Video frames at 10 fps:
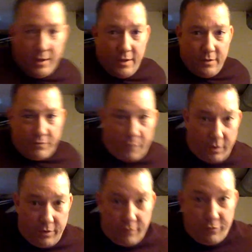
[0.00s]
from
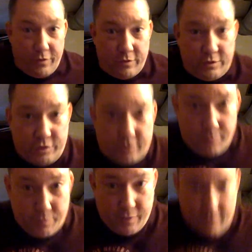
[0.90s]
our little field
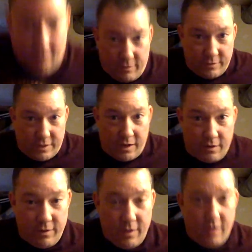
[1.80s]
trip to
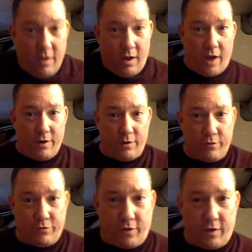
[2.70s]
downtown Idaho
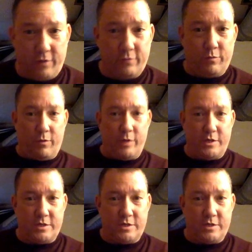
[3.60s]
Falls, where I